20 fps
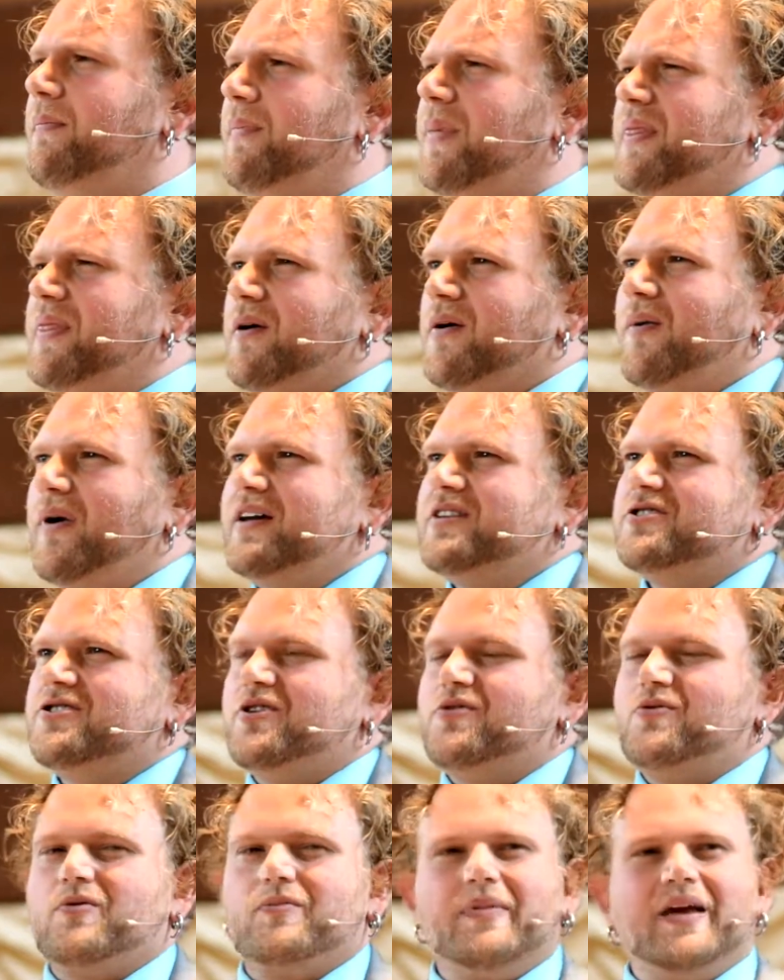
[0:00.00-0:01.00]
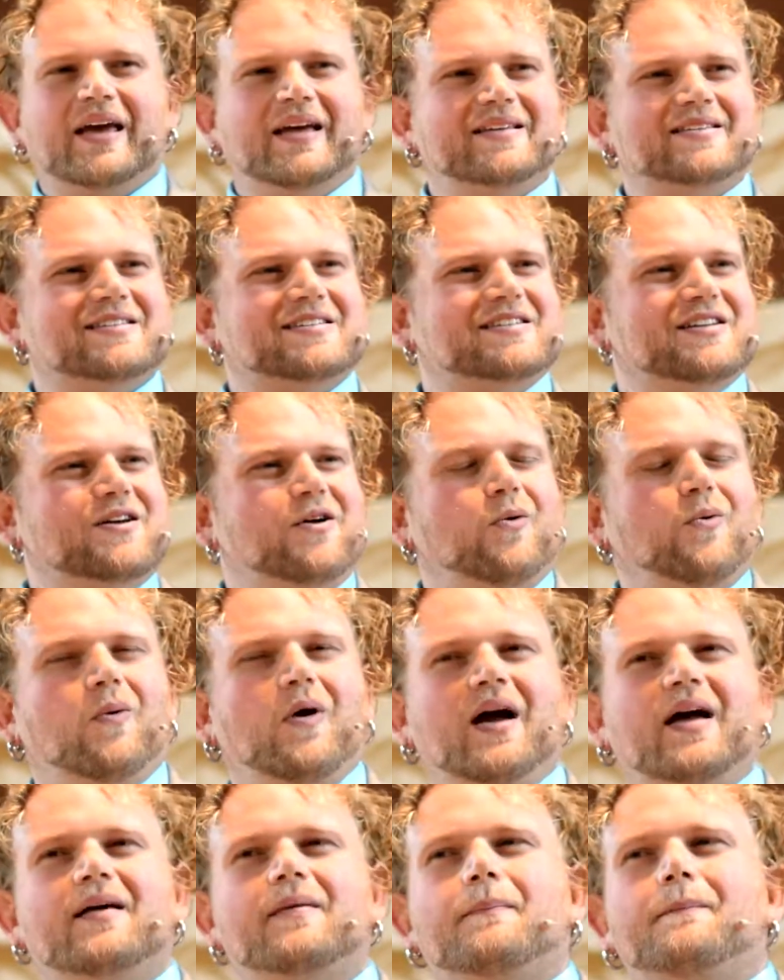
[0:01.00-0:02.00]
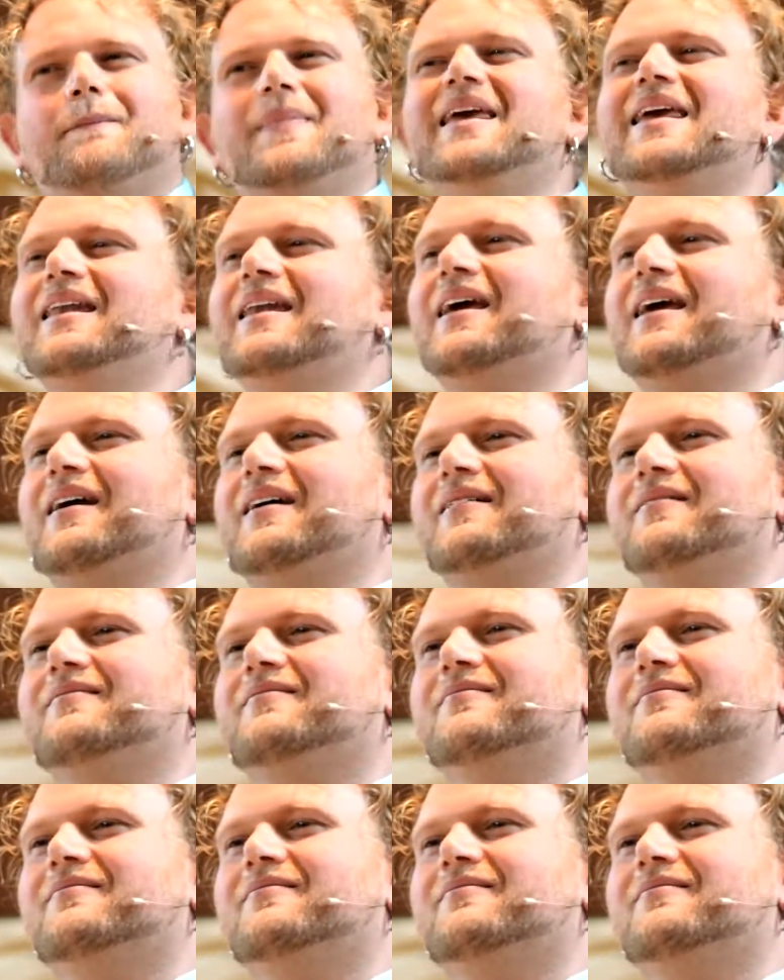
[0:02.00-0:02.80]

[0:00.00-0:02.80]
But the question remains still, what meaning?